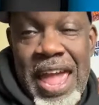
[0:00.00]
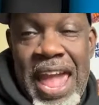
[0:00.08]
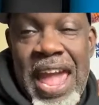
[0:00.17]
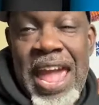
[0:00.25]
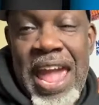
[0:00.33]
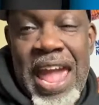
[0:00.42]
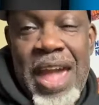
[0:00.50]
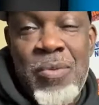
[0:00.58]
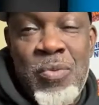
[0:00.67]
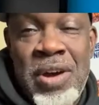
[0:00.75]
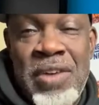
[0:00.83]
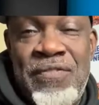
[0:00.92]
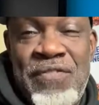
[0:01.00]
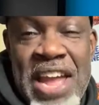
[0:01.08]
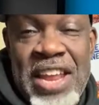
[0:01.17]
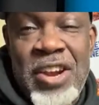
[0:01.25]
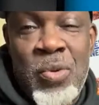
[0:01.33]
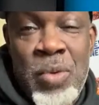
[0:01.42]
and one
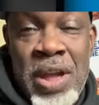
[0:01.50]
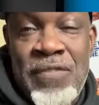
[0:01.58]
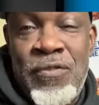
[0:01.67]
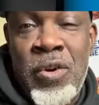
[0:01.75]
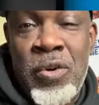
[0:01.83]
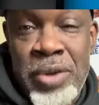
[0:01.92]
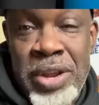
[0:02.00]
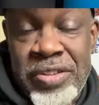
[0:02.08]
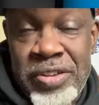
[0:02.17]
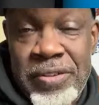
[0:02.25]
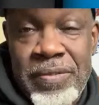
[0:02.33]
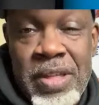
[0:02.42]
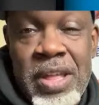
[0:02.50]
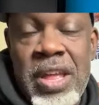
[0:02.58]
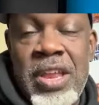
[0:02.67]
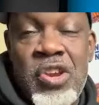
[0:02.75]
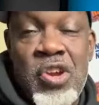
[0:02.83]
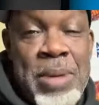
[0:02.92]
faded away for a reason.
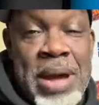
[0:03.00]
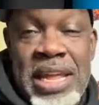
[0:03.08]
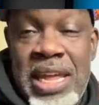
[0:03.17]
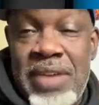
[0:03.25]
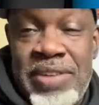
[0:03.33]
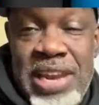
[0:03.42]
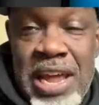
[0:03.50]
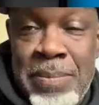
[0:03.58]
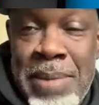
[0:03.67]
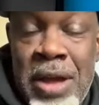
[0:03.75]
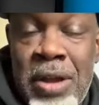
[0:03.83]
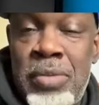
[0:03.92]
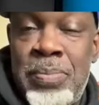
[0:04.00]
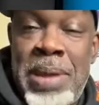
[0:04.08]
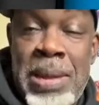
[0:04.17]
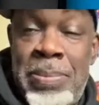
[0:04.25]
Nobody give a damn about